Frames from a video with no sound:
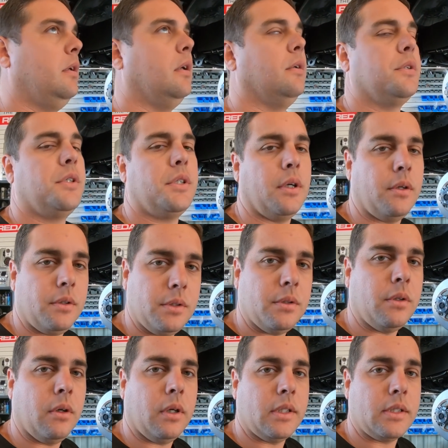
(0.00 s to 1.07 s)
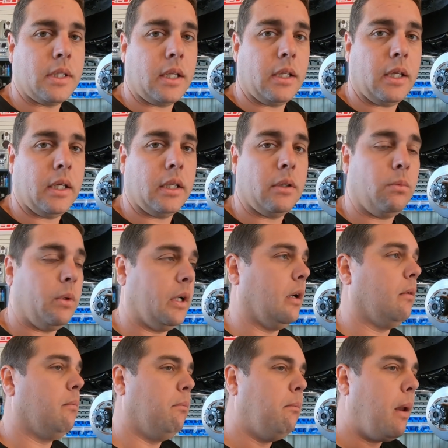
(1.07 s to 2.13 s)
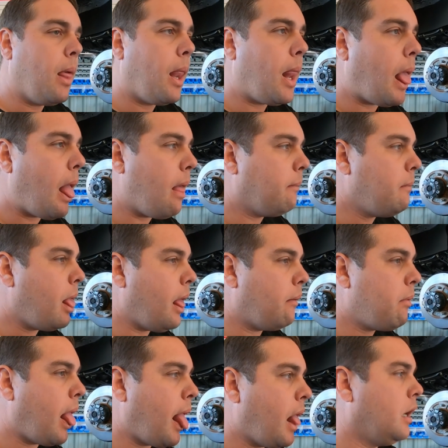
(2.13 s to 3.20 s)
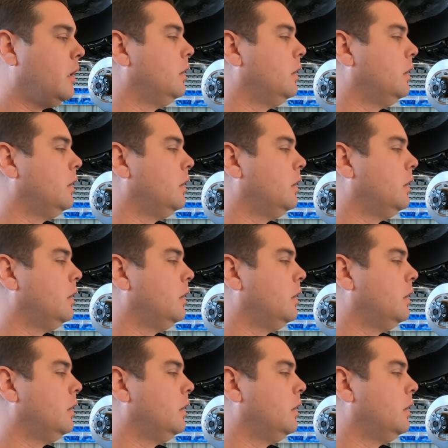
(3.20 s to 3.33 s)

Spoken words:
I'll show you guys that later. Wow. Blah, blah, blah.